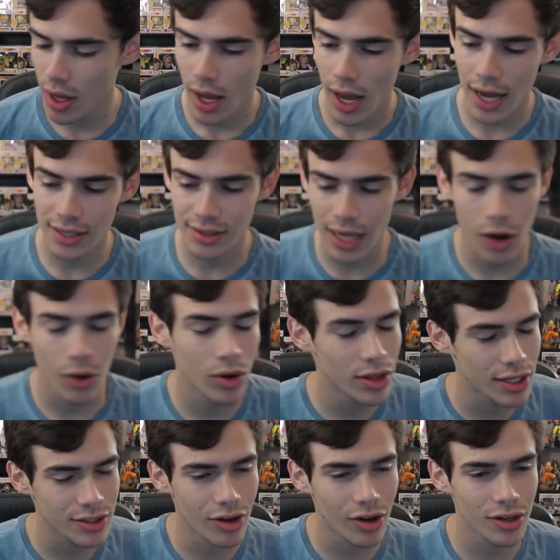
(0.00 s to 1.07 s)
Aizawa,
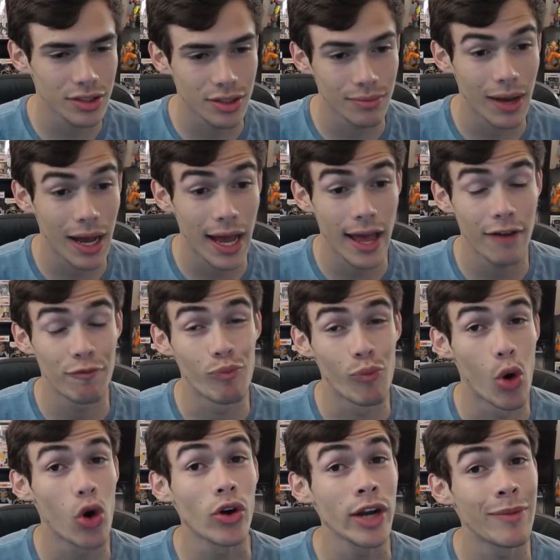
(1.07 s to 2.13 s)
that's awesome. I have
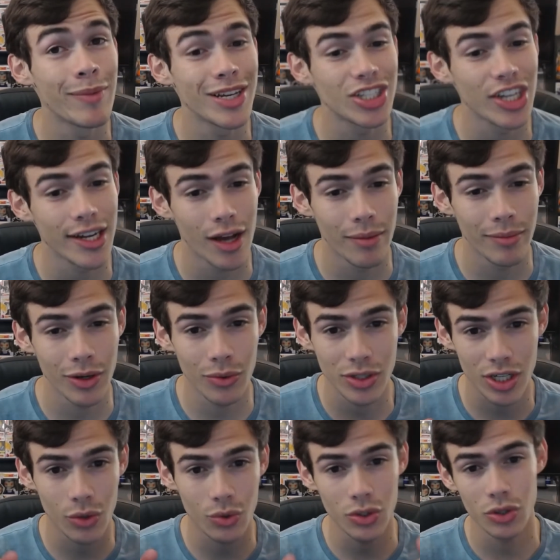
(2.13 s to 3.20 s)
more MHA coming,
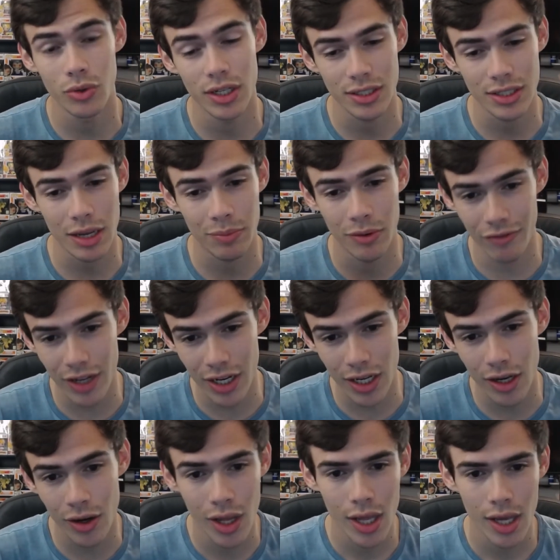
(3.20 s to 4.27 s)
which I will do in a separate
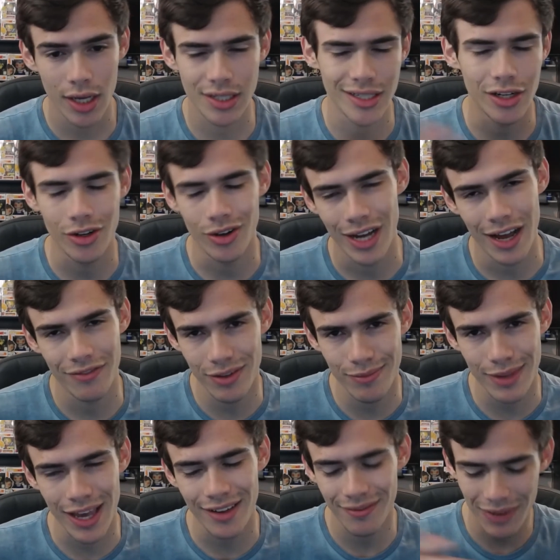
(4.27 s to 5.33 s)
video because I don't have them
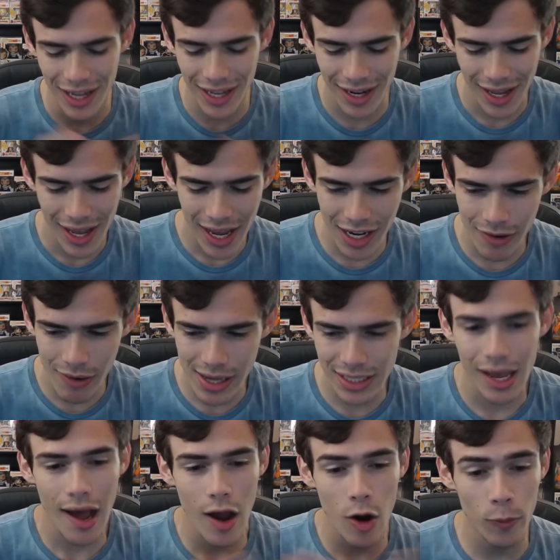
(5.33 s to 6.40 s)
yet. But anyways,
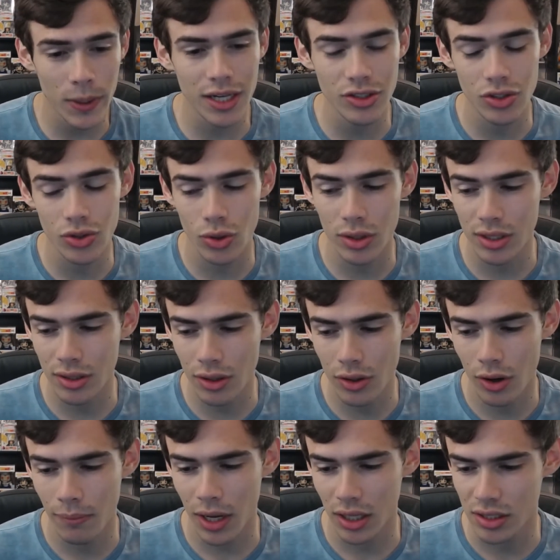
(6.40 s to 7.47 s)
I hope you guys enjoyed this
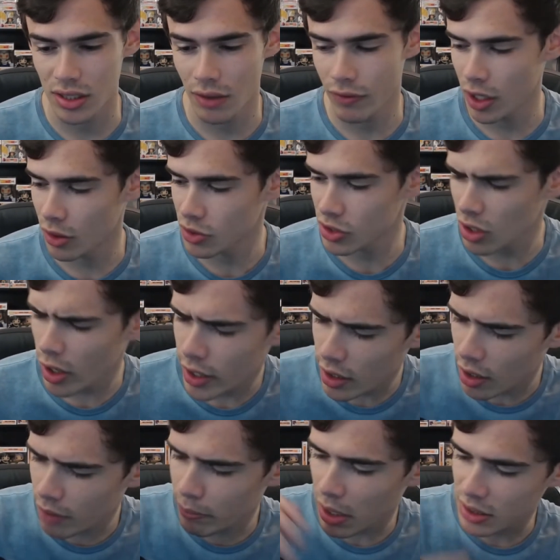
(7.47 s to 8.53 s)
little unboxing video. Sorry I
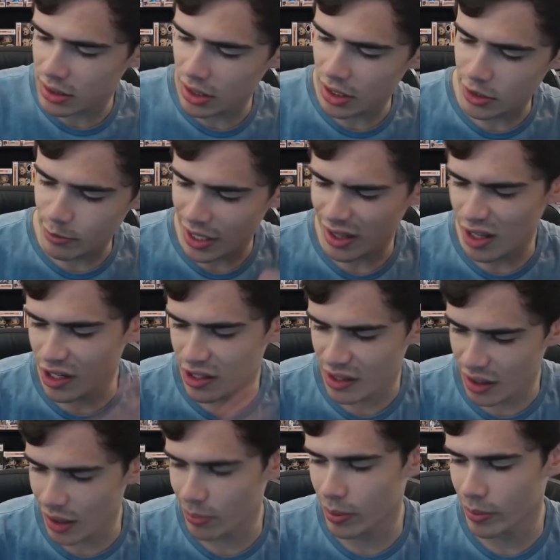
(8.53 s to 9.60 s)
didn't unbox these, but I'd like to
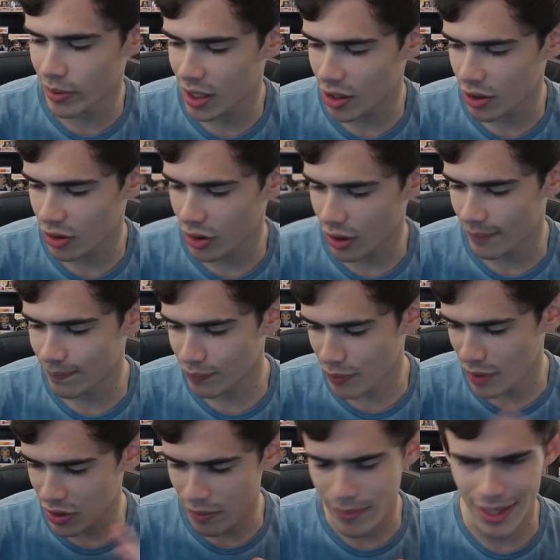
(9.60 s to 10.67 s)
keep them in there,
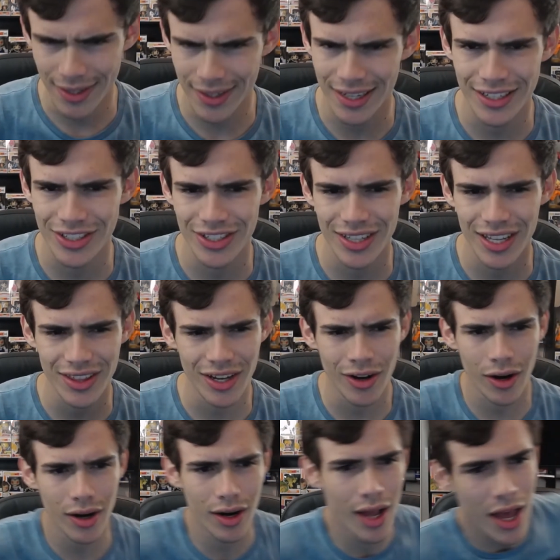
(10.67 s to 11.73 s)
in the mint condition that they
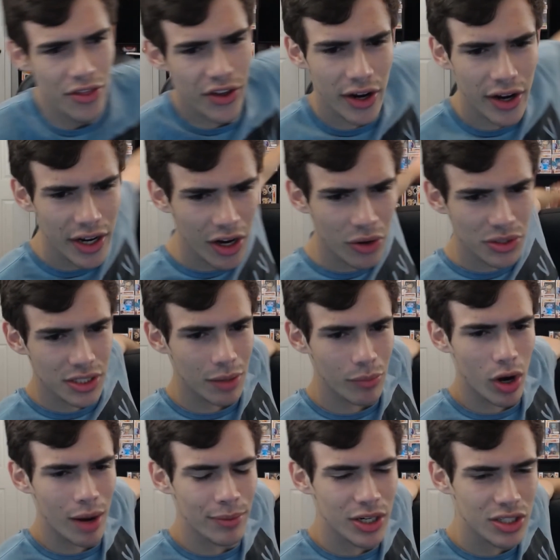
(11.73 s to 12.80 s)
are. They're going to go
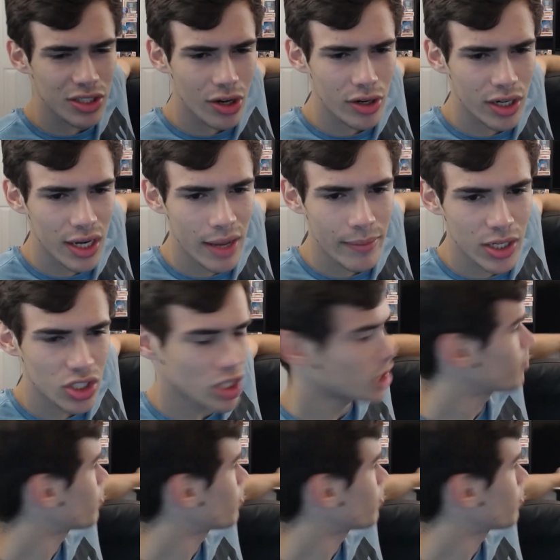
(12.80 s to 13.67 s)
somewhere. I'm going to start an MHA.